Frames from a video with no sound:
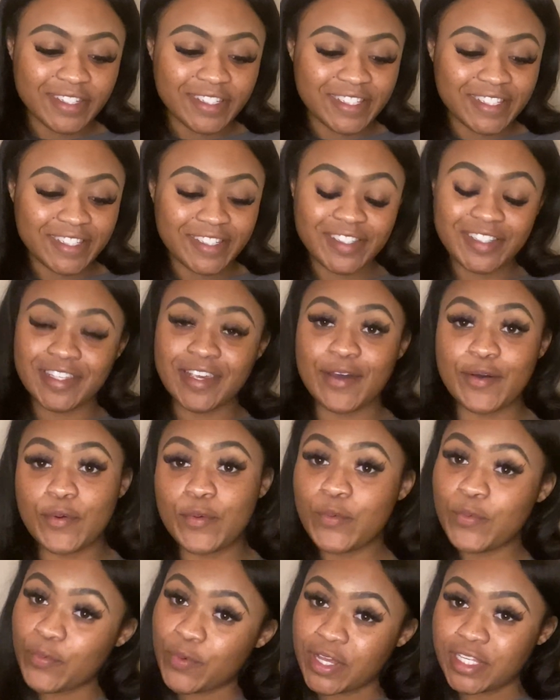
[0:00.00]
So
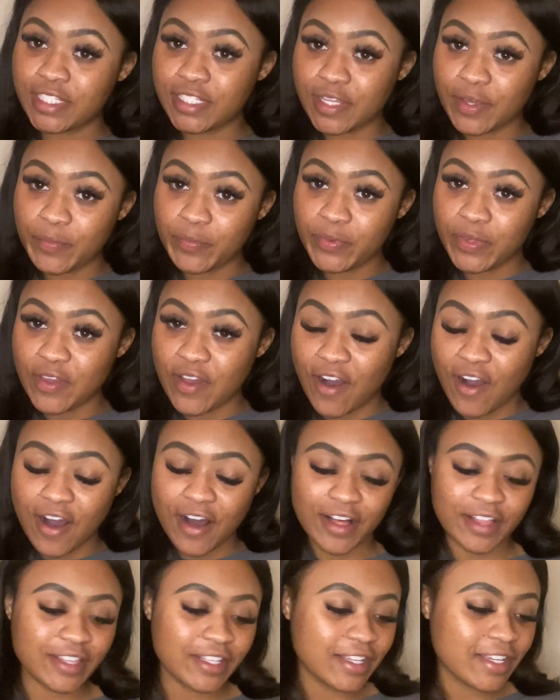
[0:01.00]
what's up,
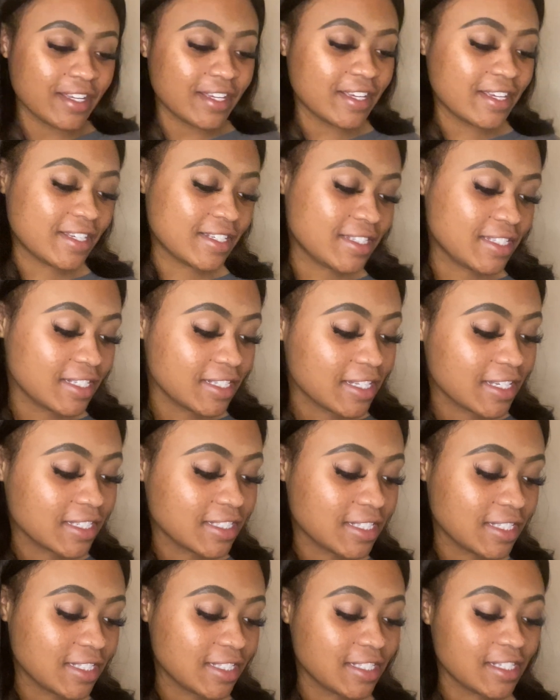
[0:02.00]
y'all? It's
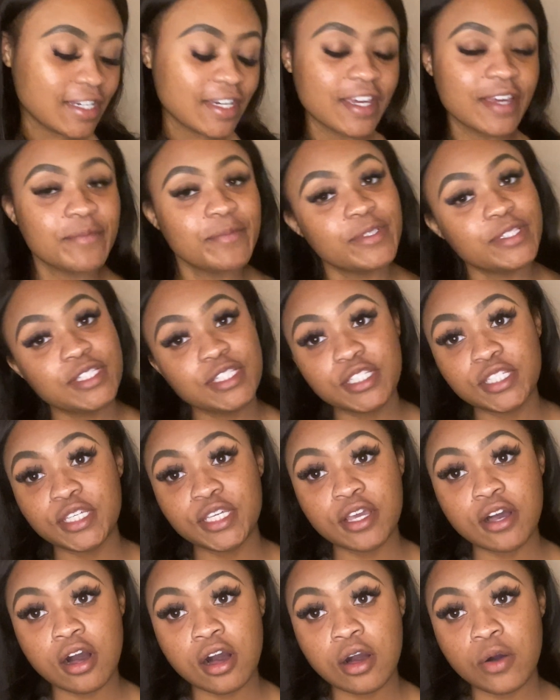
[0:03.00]
Alexis here, coming to
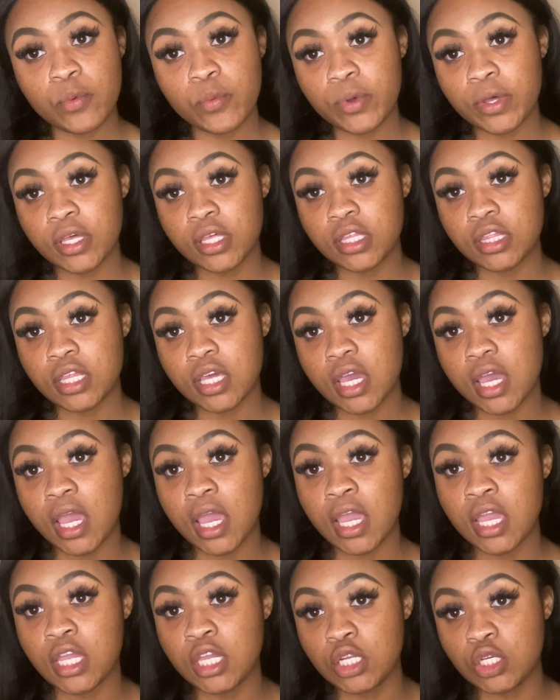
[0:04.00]
y'all with
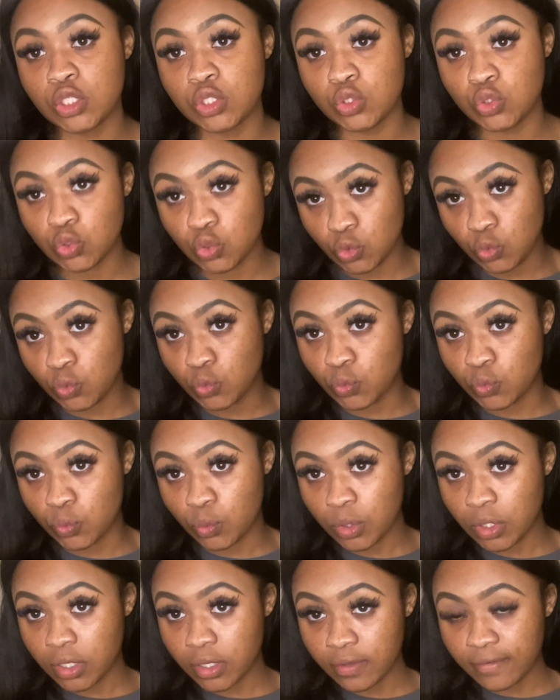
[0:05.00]
a new
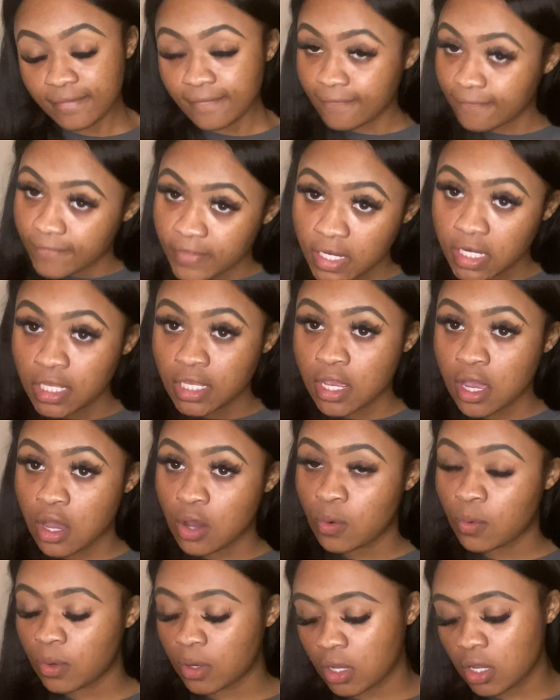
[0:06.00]

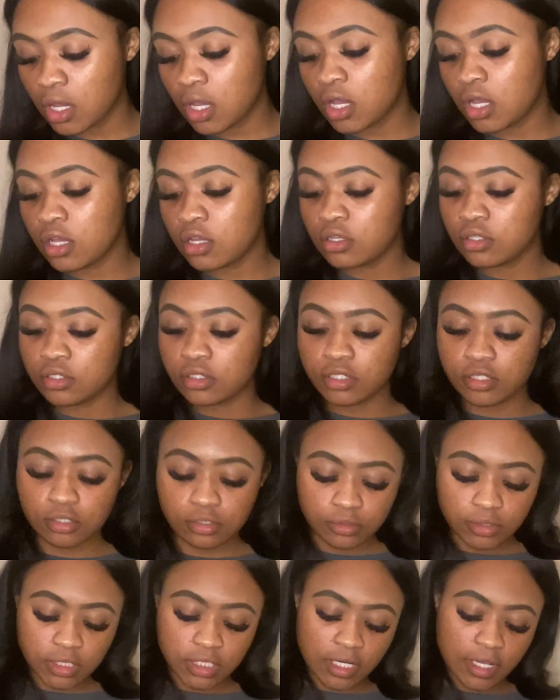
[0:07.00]
video.
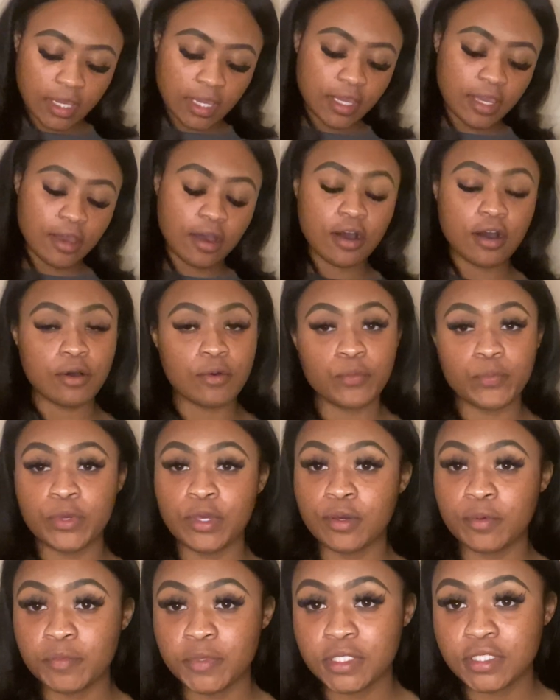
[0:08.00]
So today, y'all, we're
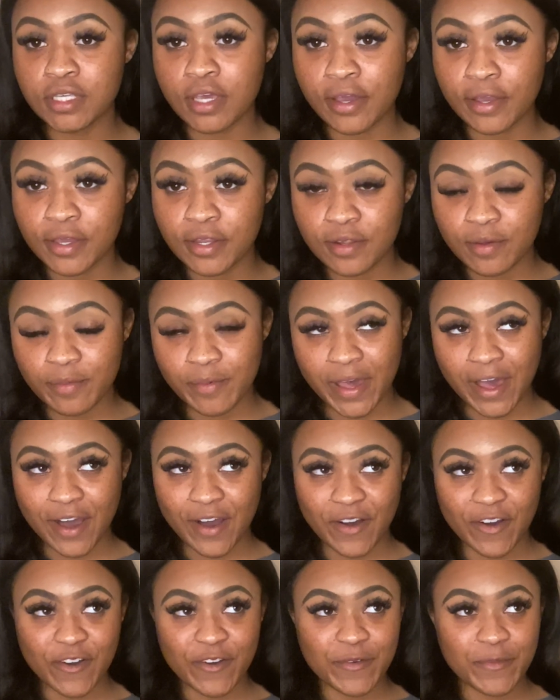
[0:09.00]
gonna be talking
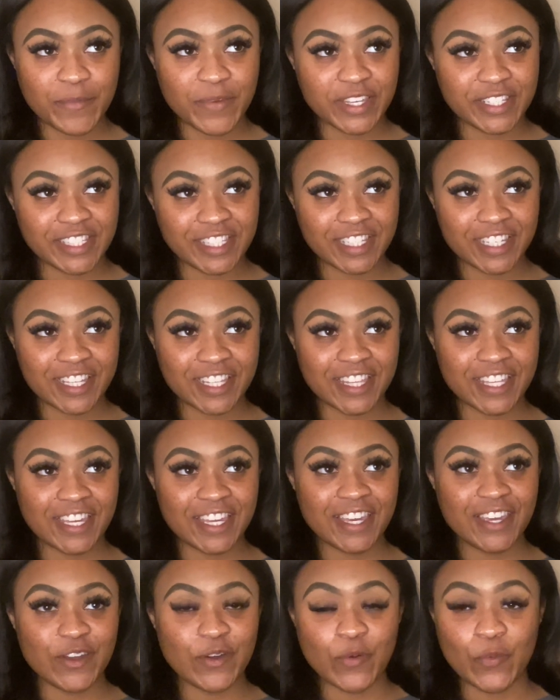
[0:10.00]
about
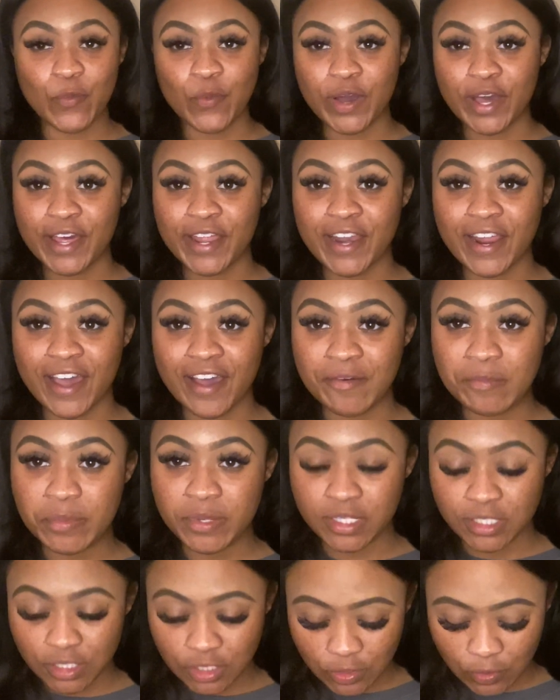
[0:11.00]
basically what I've
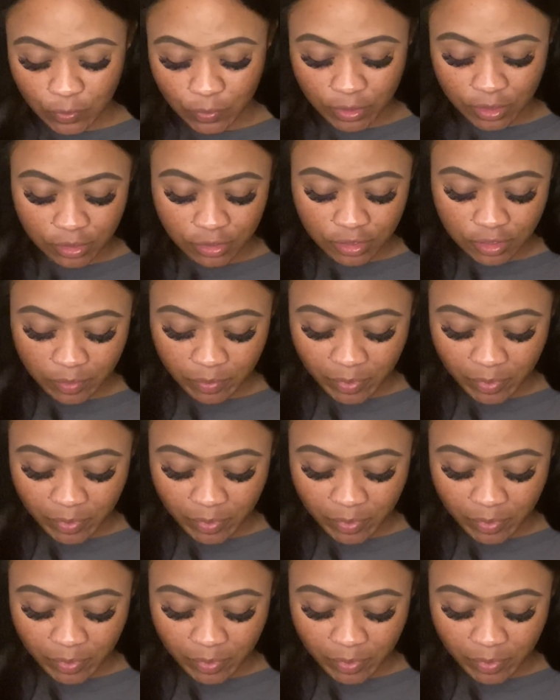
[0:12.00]
been doing to